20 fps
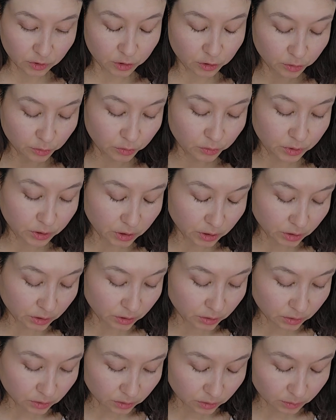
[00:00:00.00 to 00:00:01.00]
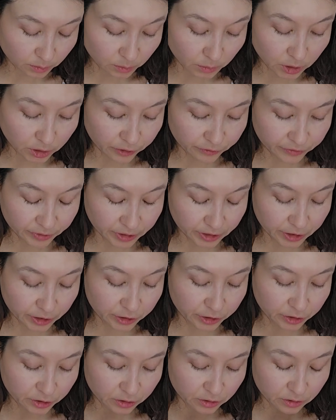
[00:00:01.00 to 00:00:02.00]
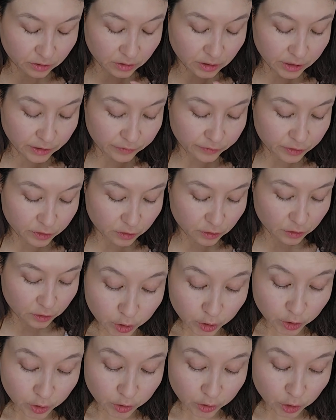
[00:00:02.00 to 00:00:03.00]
do the modification after.